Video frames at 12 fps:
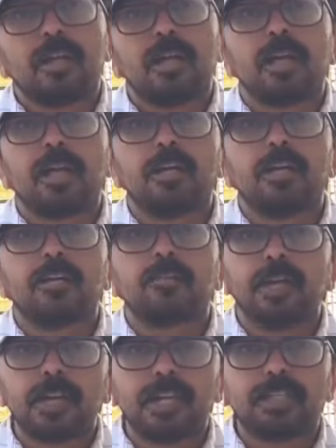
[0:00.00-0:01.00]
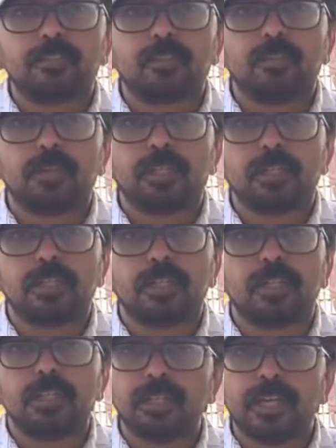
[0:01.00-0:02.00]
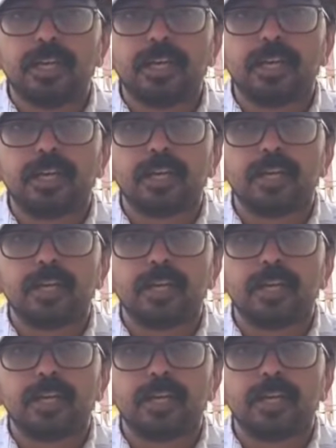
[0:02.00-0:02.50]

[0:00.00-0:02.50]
and very less wobble in the air.